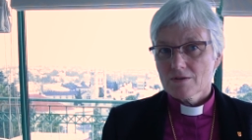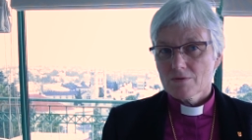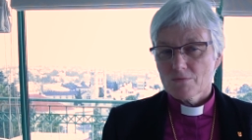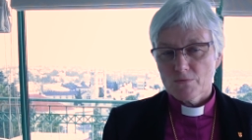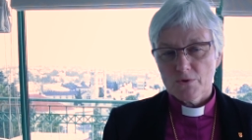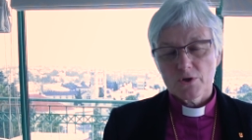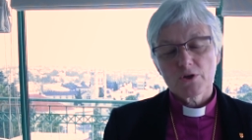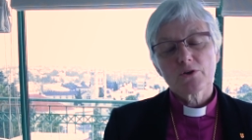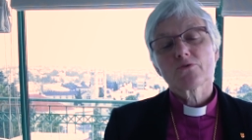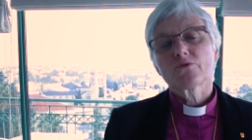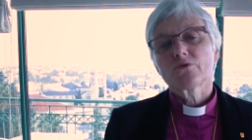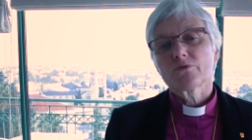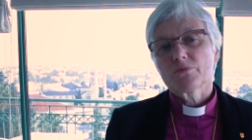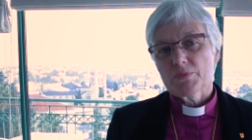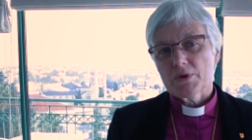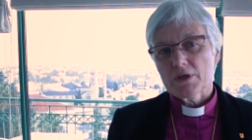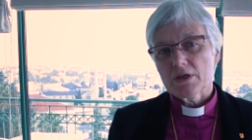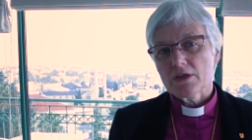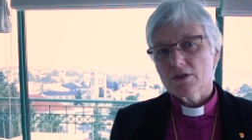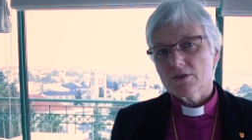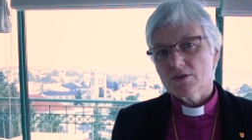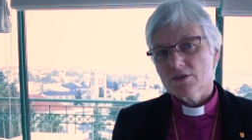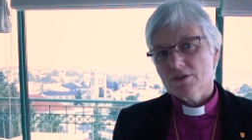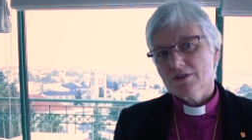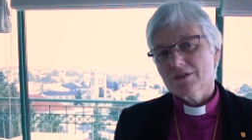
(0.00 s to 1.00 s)
work for
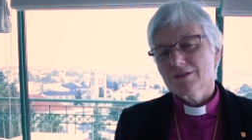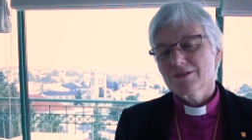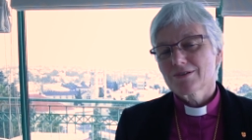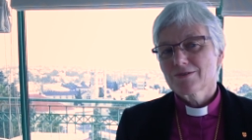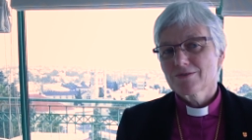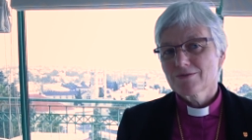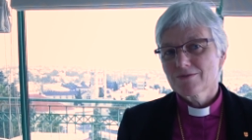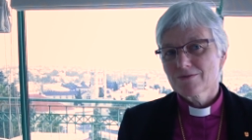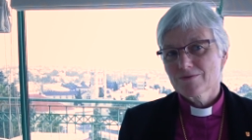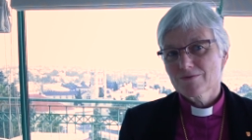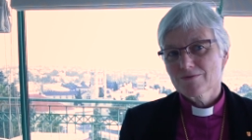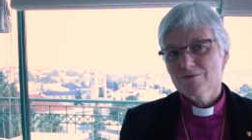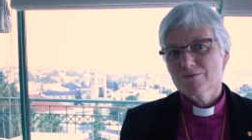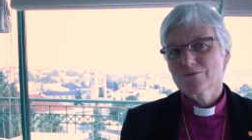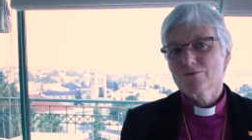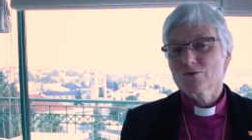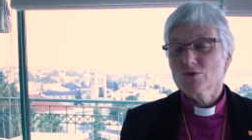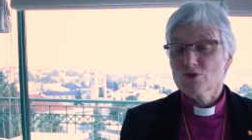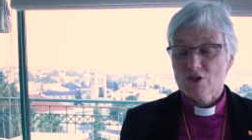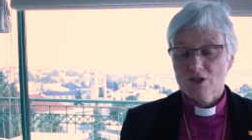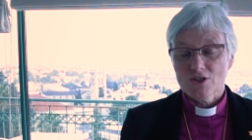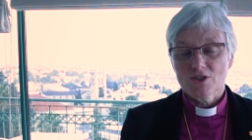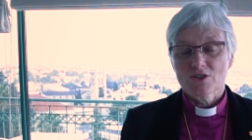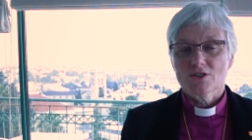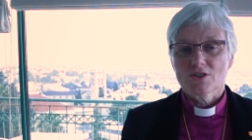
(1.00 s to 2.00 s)
peace, for
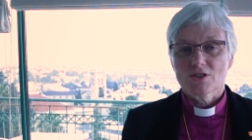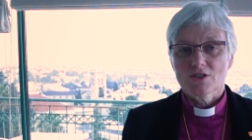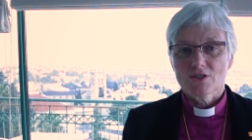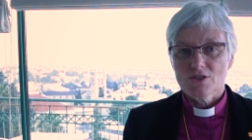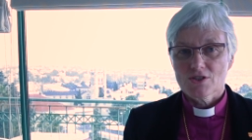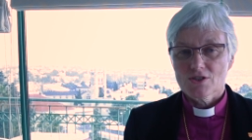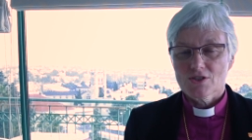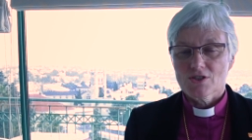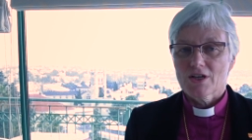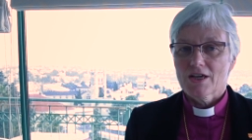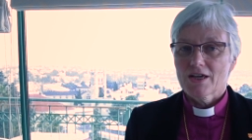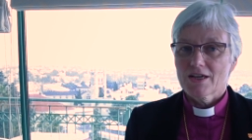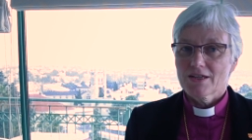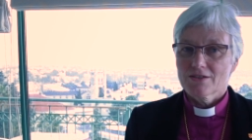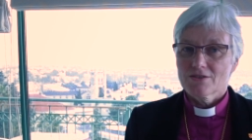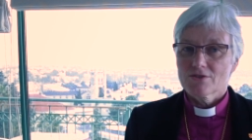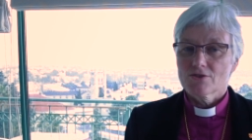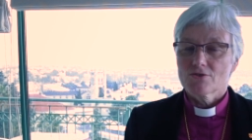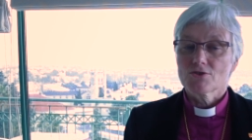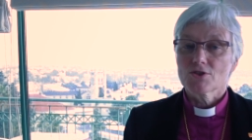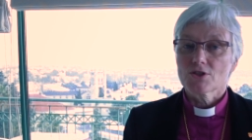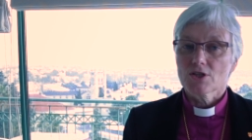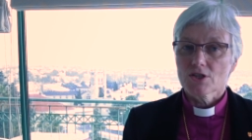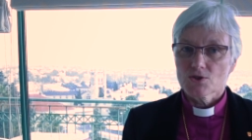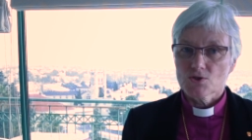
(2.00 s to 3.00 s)
justice and
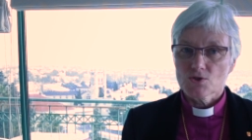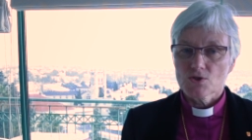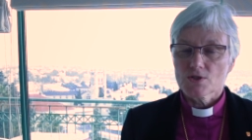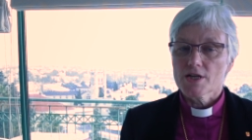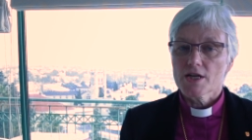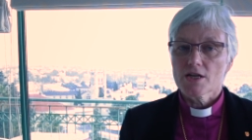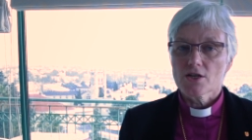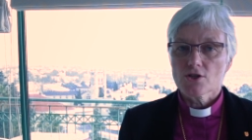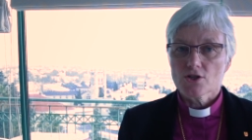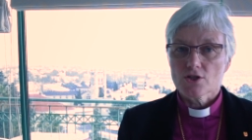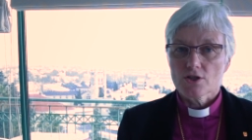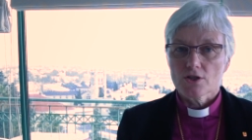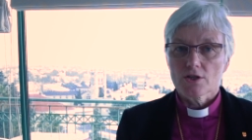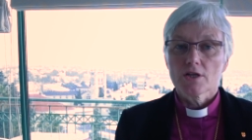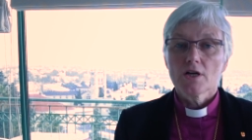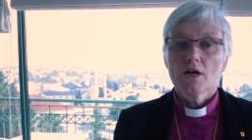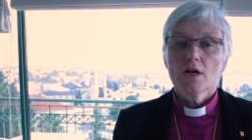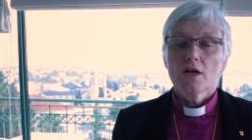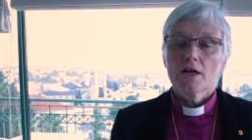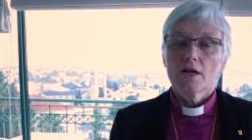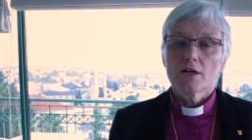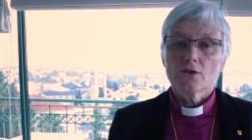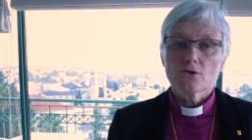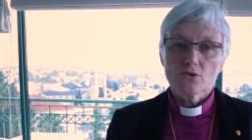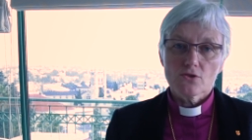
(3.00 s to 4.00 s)
reconciliation,
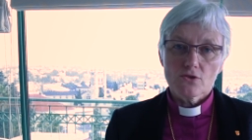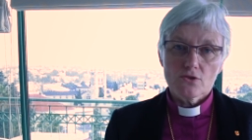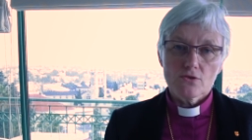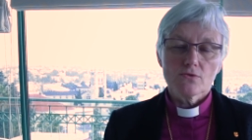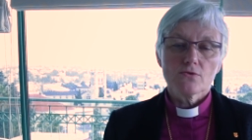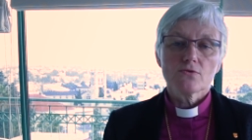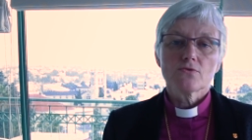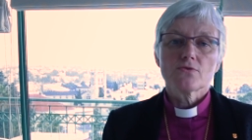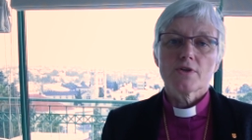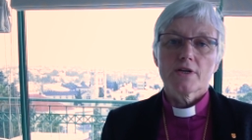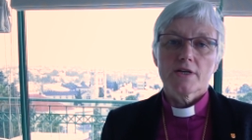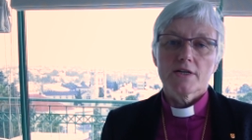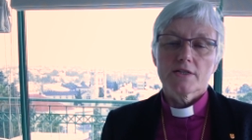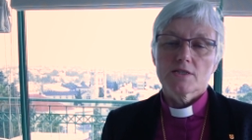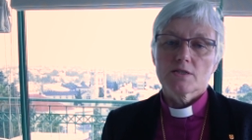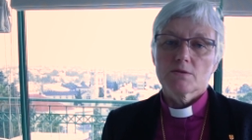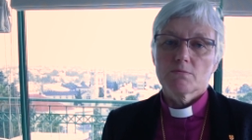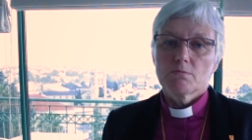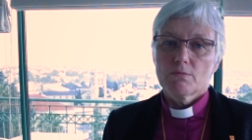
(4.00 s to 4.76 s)
and to do that